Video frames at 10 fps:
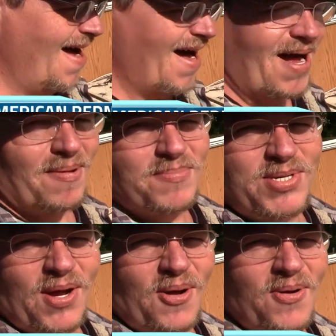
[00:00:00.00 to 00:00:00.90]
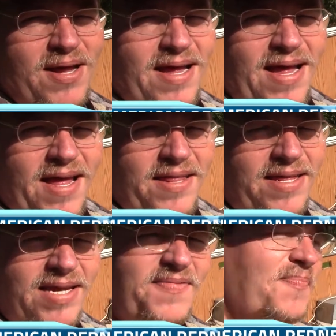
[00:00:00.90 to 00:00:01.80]
um, so
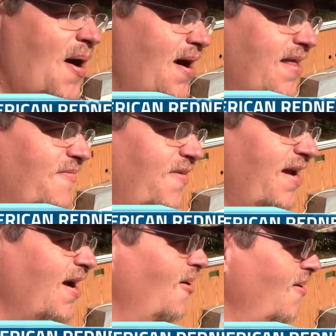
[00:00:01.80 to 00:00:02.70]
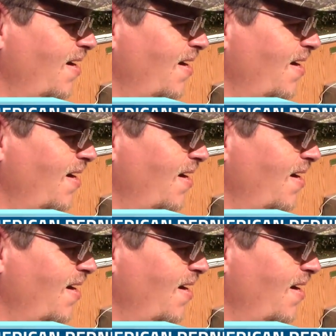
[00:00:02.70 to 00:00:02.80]
this part of the video,